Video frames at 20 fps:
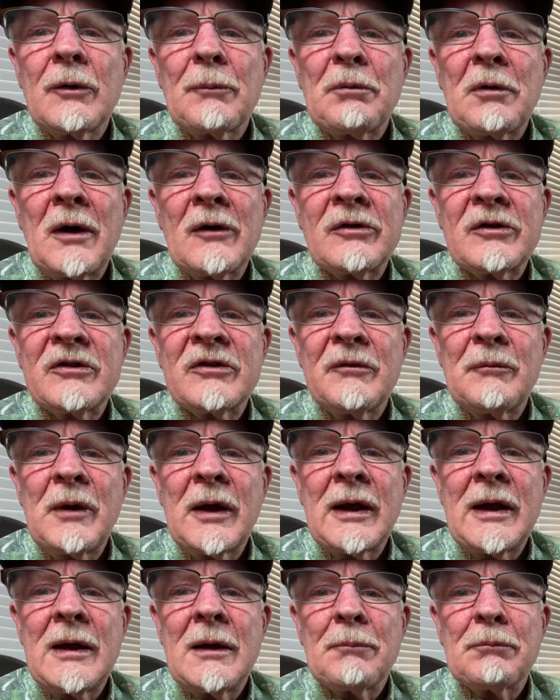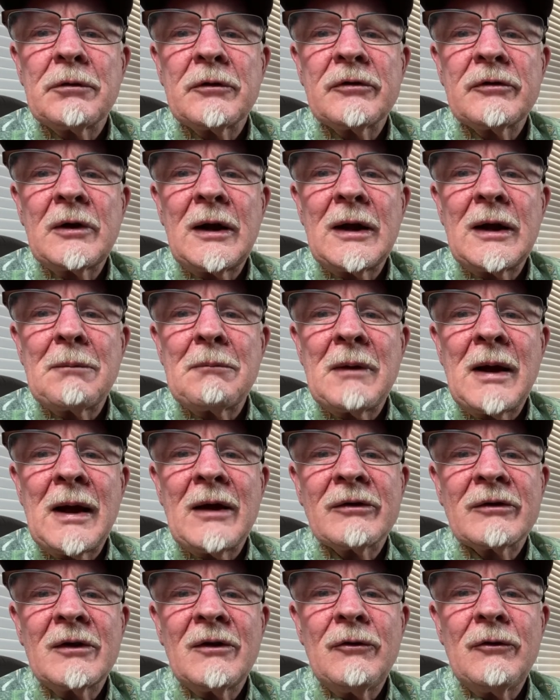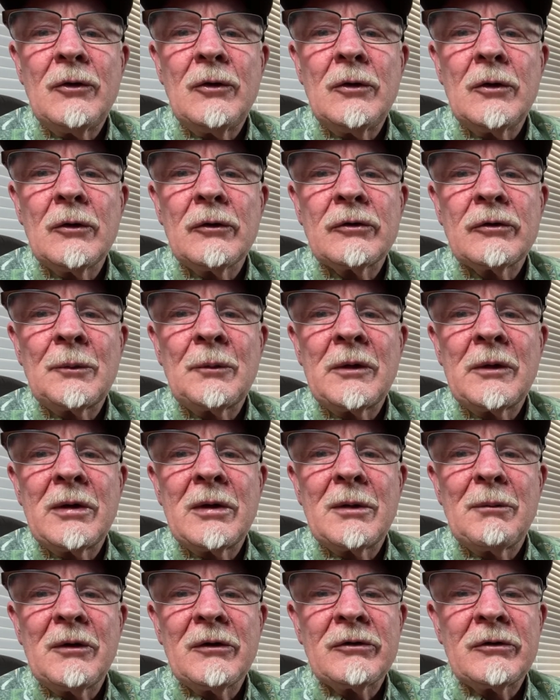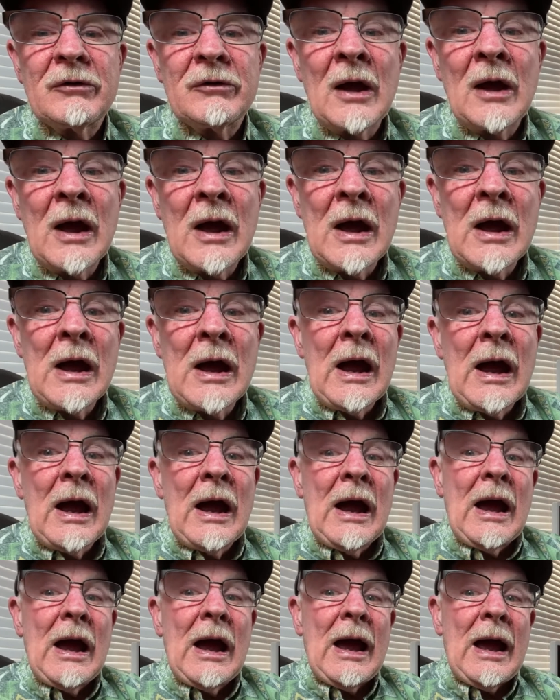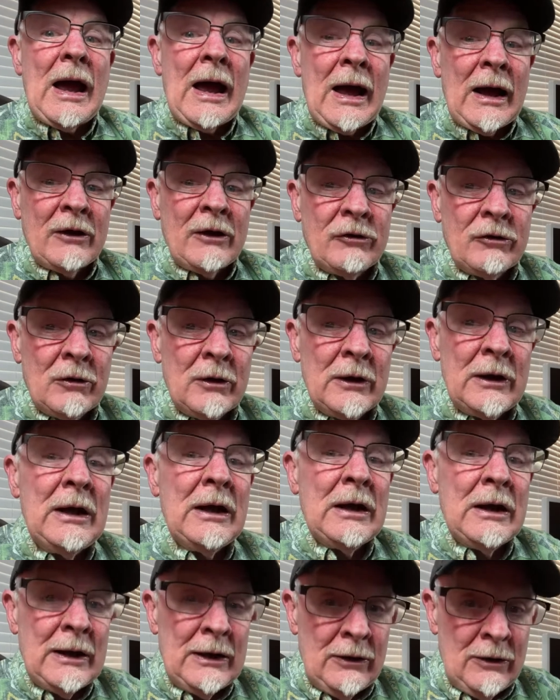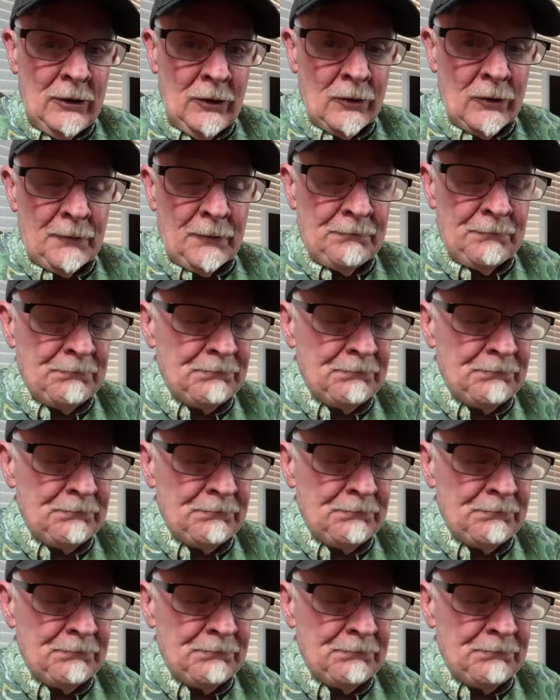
the process of making a prosthetic mask if you knew someone in the business. Actually, I do.